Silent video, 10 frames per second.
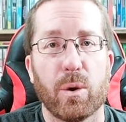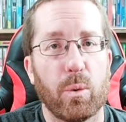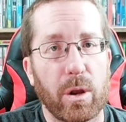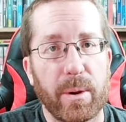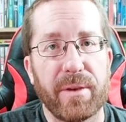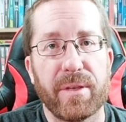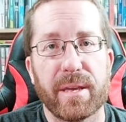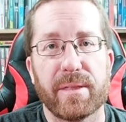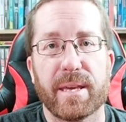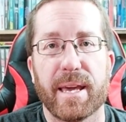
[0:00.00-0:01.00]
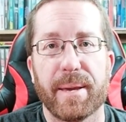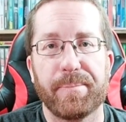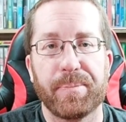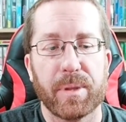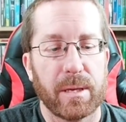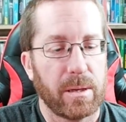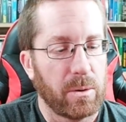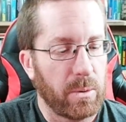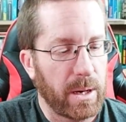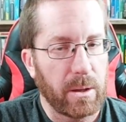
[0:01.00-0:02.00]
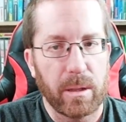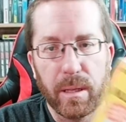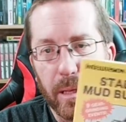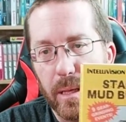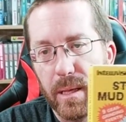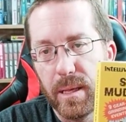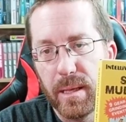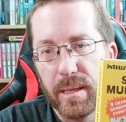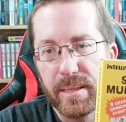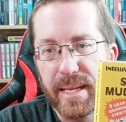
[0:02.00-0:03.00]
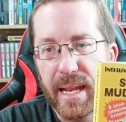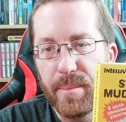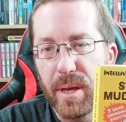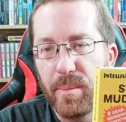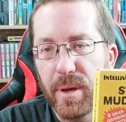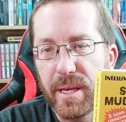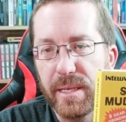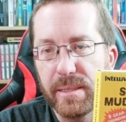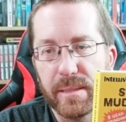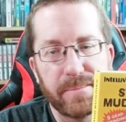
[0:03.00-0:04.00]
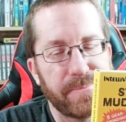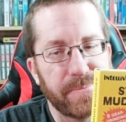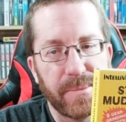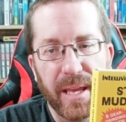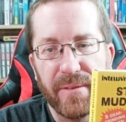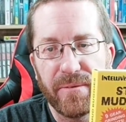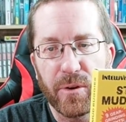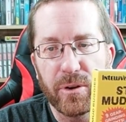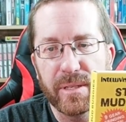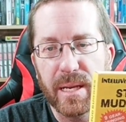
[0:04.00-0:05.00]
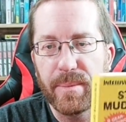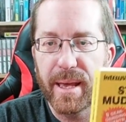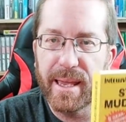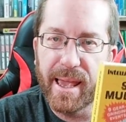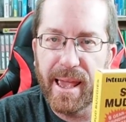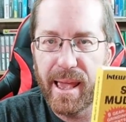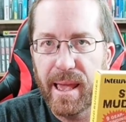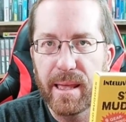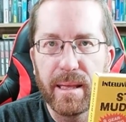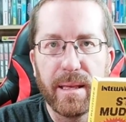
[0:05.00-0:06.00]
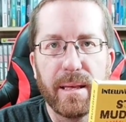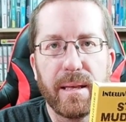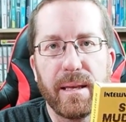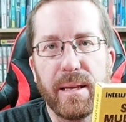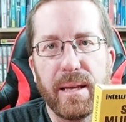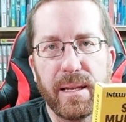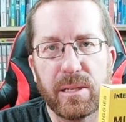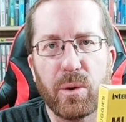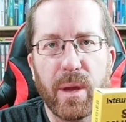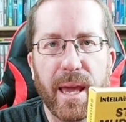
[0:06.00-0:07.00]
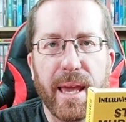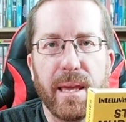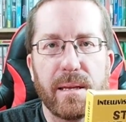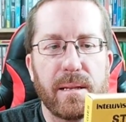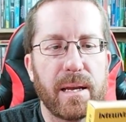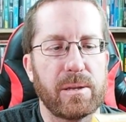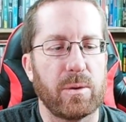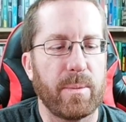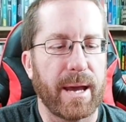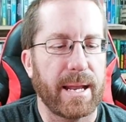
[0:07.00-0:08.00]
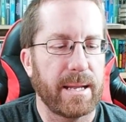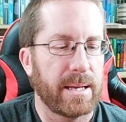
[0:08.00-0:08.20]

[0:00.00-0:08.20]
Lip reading: What do I think of the game? Well, Stadium Mud Buggies. At first, I'm like, it's okay. Not too bad.